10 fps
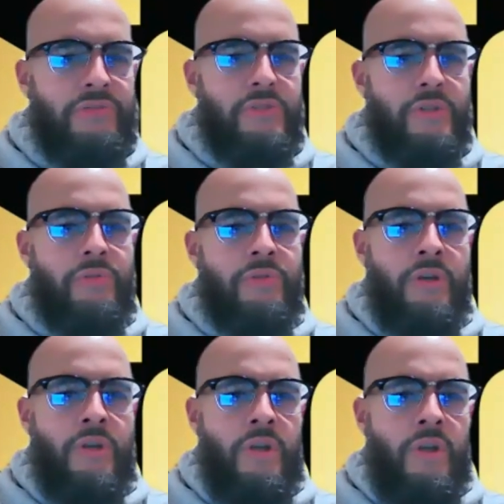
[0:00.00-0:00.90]
So
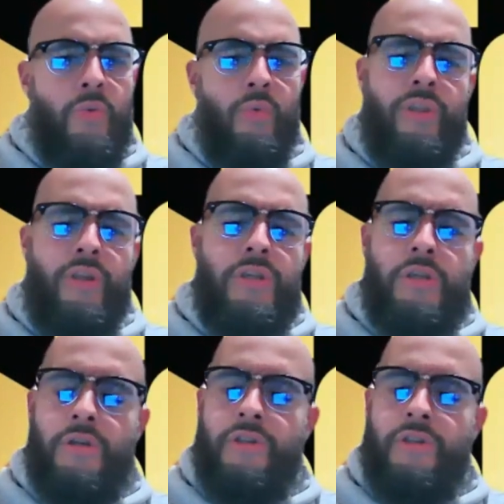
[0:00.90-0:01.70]
within a year,